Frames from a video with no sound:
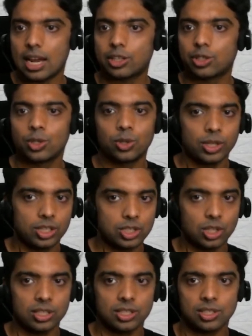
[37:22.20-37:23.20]
Stephanie,
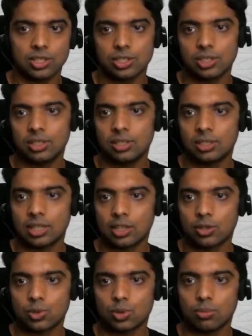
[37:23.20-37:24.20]
glad to know you enjoyed the
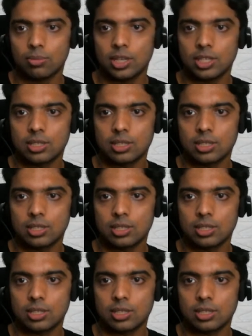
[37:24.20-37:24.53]
session.